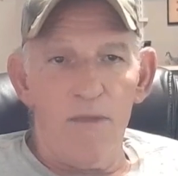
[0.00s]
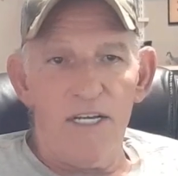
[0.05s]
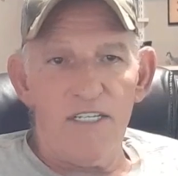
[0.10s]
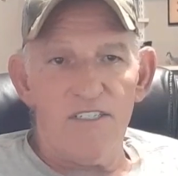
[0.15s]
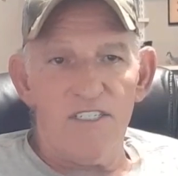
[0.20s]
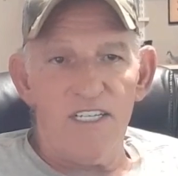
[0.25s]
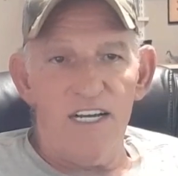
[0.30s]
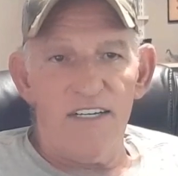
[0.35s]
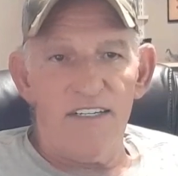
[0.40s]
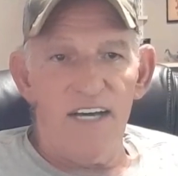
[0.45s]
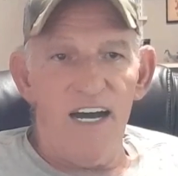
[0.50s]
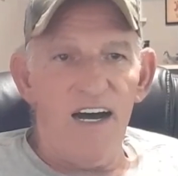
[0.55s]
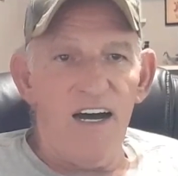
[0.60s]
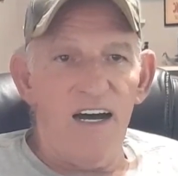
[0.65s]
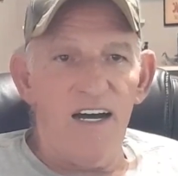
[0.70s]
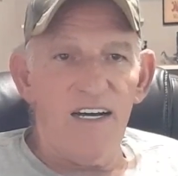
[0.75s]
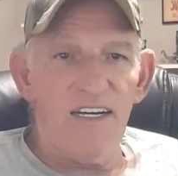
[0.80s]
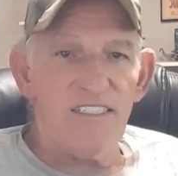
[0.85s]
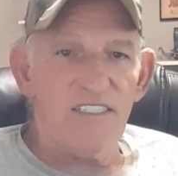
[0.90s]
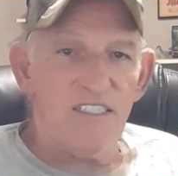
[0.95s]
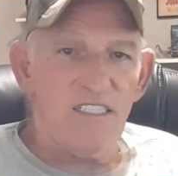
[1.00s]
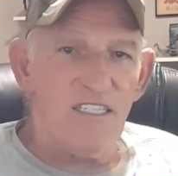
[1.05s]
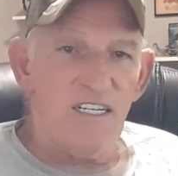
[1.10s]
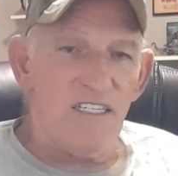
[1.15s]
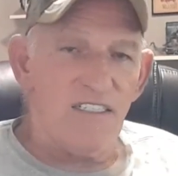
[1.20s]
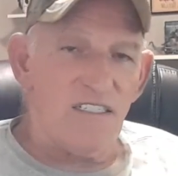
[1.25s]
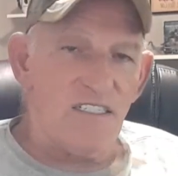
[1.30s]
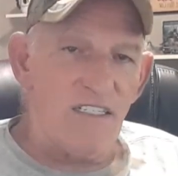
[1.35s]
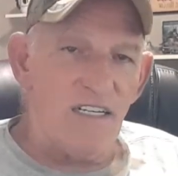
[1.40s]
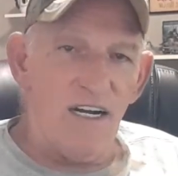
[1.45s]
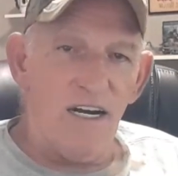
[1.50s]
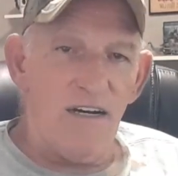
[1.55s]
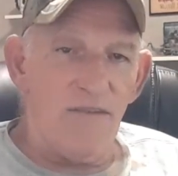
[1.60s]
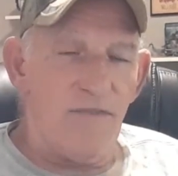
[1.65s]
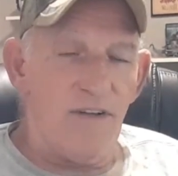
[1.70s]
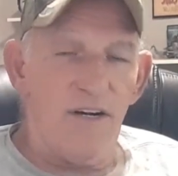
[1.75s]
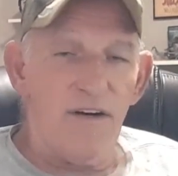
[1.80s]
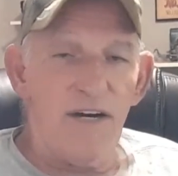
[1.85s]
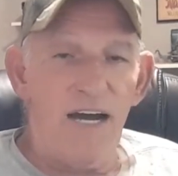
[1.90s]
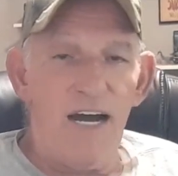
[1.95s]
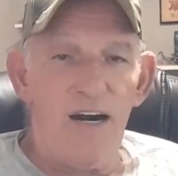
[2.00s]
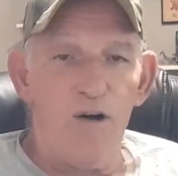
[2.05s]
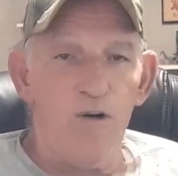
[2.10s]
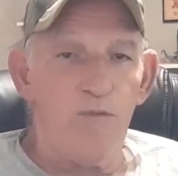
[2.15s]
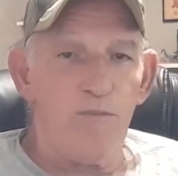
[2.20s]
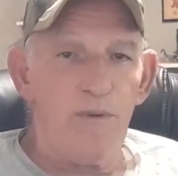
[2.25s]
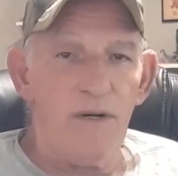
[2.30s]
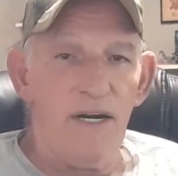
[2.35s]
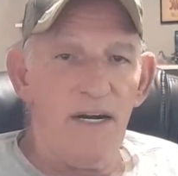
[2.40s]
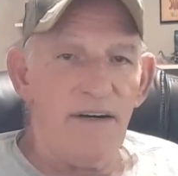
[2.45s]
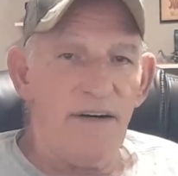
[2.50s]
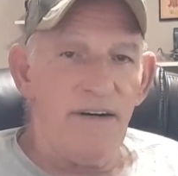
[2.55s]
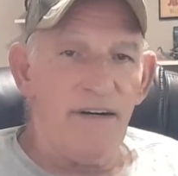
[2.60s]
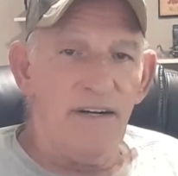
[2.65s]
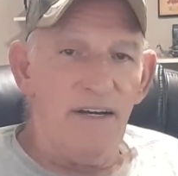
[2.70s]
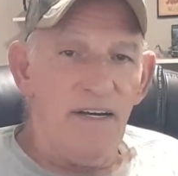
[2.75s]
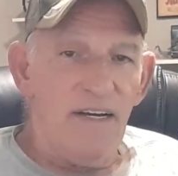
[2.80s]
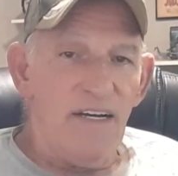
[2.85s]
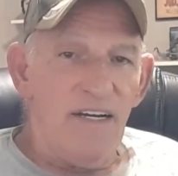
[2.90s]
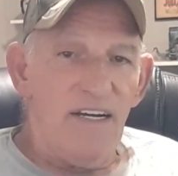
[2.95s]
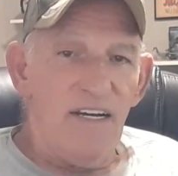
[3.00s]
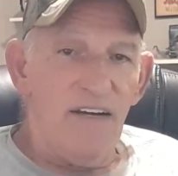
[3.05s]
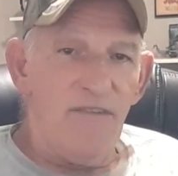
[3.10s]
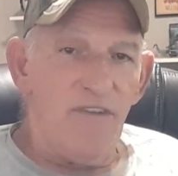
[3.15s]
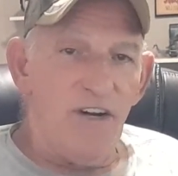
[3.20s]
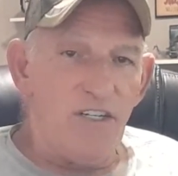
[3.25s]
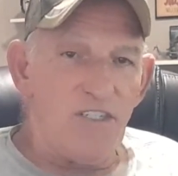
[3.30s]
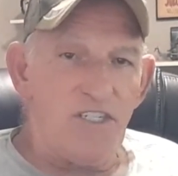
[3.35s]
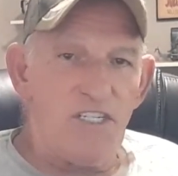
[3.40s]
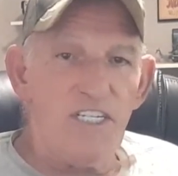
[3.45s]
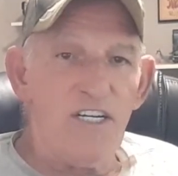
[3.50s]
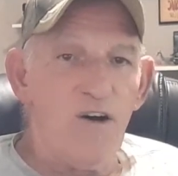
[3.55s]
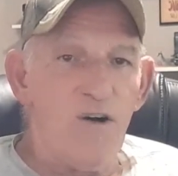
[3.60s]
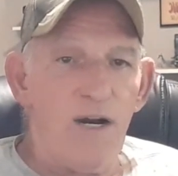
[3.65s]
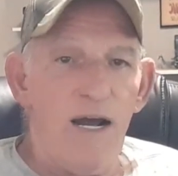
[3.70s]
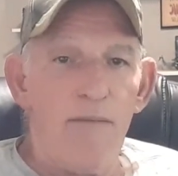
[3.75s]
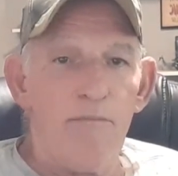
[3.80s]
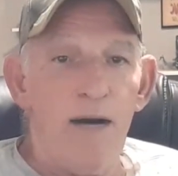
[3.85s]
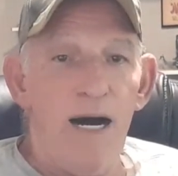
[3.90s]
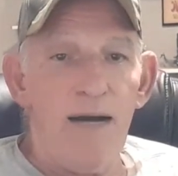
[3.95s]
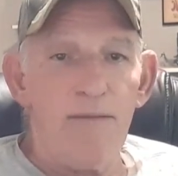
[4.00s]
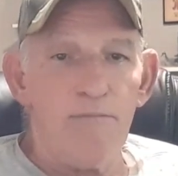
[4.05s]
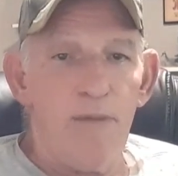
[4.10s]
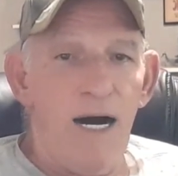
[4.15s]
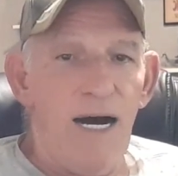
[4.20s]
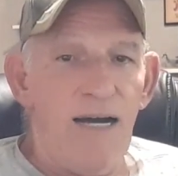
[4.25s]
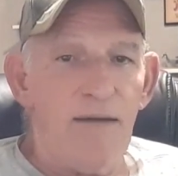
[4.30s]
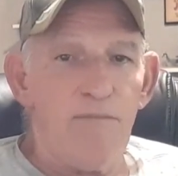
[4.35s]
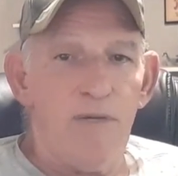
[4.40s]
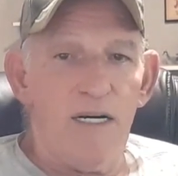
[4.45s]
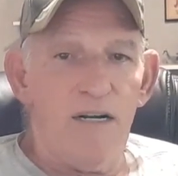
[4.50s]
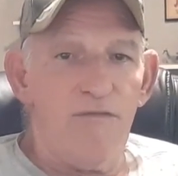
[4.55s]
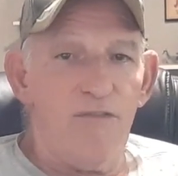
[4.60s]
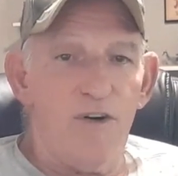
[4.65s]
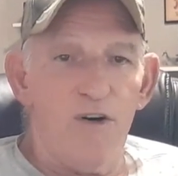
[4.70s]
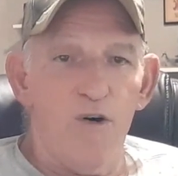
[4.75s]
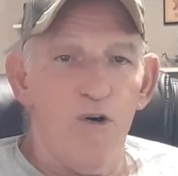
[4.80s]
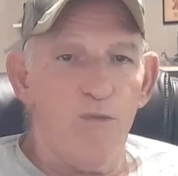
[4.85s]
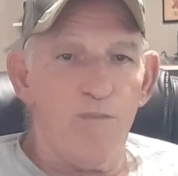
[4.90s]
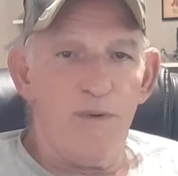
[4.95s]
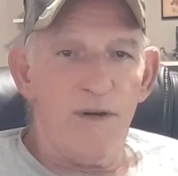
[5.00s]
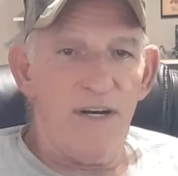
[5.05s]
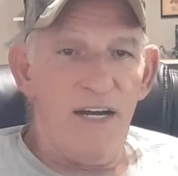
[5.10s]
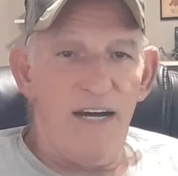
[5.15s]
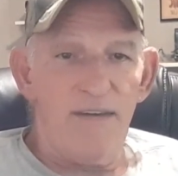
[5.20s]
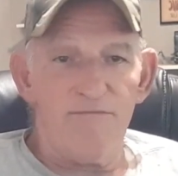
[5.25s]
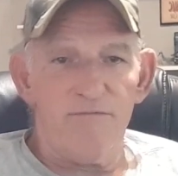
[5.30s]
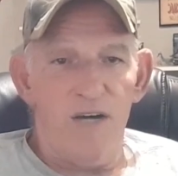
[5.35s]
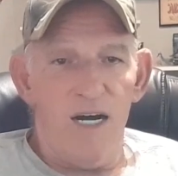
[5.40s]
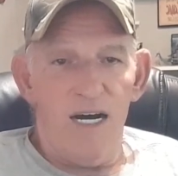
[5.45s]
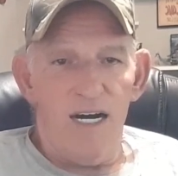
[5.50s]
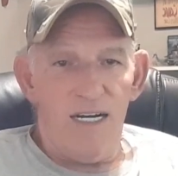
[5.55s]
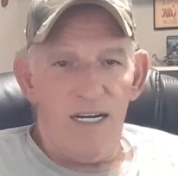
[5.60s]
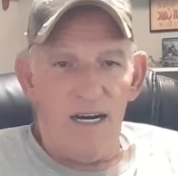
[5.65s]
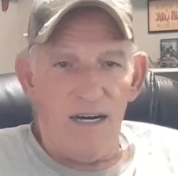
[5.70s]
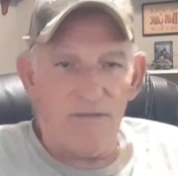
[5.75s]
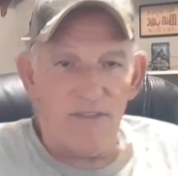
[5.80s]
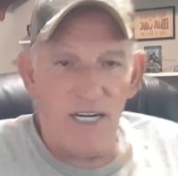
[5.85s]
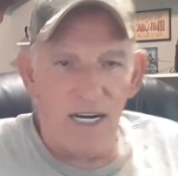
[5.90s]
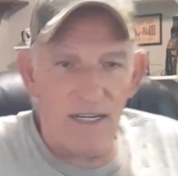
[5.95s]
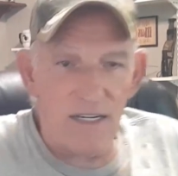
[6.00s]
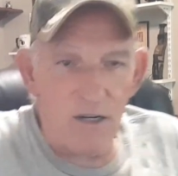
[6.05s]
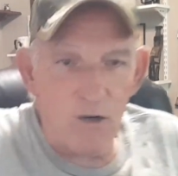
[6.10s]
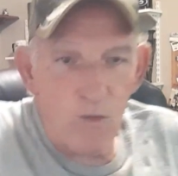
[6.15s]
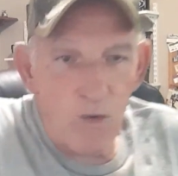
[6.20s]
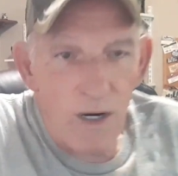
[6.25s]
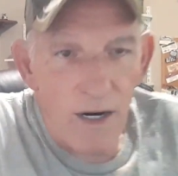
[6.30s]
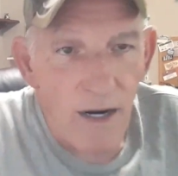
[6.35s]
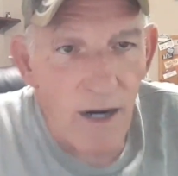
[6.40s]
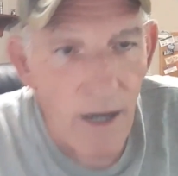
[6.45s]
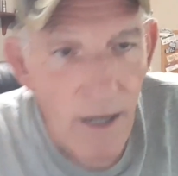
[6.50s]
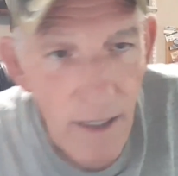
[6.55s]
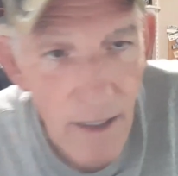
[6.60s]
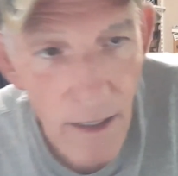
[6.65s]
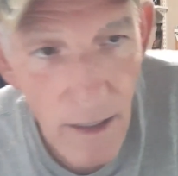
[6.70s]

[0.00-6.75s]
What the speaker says: They say, yeah, it's if they're not open, if they're sealed, I might buy it, but if they're opened, I've got to where